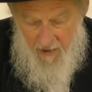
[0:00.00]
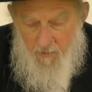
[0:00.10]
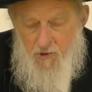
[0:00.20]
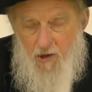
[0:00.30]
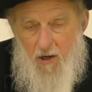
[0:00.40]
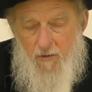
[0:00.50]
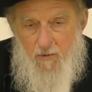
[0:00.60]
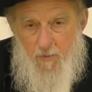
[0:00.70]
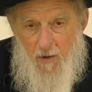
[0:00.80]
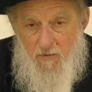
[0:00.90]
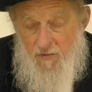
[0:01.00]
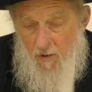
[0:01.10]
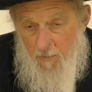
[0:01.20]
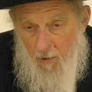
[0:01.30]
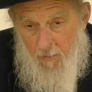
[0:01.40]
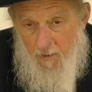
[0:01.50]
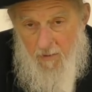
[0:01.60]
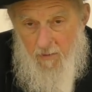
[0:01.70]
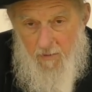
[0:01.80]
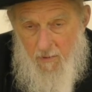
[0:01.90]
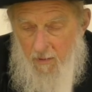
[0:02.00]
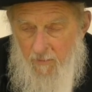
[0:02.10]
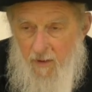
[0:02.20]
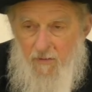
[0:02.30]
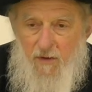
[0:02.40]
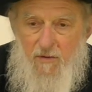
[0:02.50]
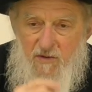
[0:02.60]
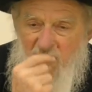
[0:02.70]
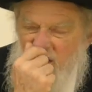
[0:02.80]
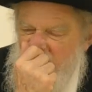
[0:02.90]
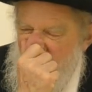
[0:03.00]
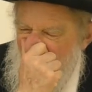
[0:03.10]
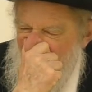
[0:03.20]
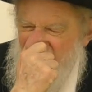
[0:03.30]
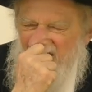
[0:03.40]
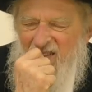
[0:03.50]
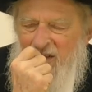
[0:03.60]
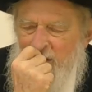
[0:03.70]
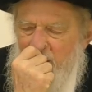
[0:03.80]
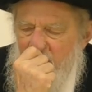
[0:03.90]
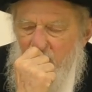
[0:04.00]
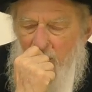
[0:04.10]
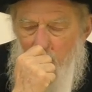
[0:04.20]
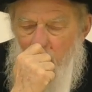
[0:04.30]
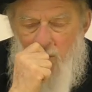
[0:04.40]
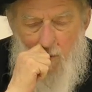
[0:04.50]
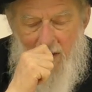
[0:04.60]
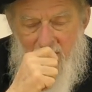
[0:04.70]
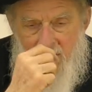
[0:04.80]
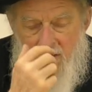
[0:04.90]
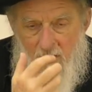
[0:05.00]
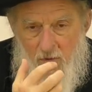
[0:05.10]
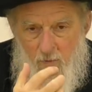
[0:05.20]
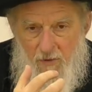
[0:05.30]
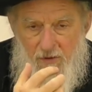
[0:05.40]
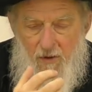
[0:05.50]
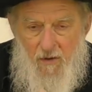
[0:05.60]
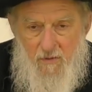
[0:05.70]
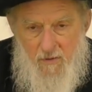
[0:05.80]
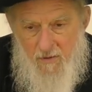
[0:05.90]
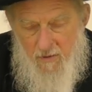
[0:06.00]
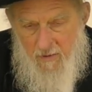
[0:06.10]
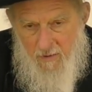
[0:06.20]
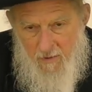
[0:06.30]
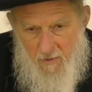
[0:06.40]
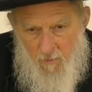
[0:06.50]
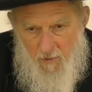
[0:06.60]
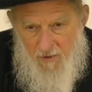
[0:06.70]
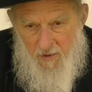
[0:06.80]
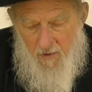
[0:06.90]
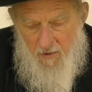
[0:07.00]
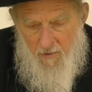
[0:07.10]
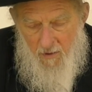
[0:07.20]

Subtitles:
vast majority of the responses are appropriate. I'm not here to say that, you know, there's only one way to deal with the